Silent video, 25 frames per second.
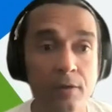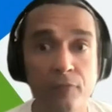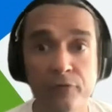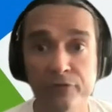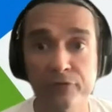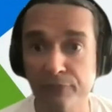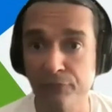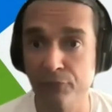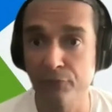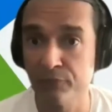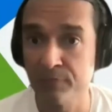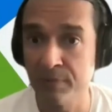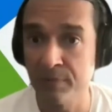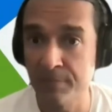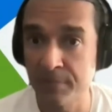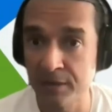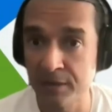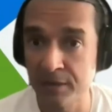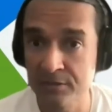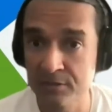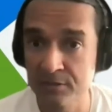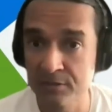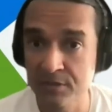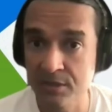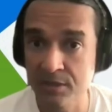was of course my
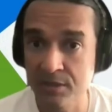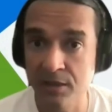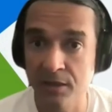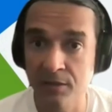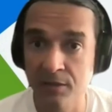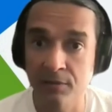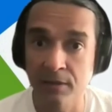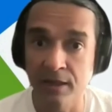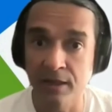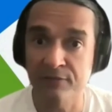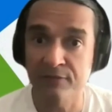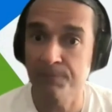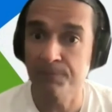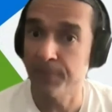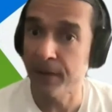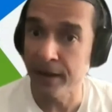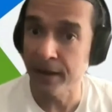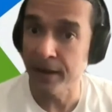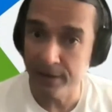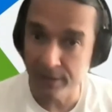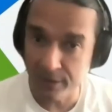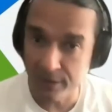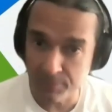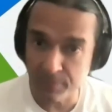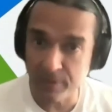master's degree
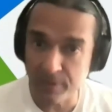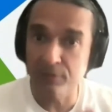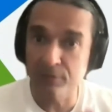expanded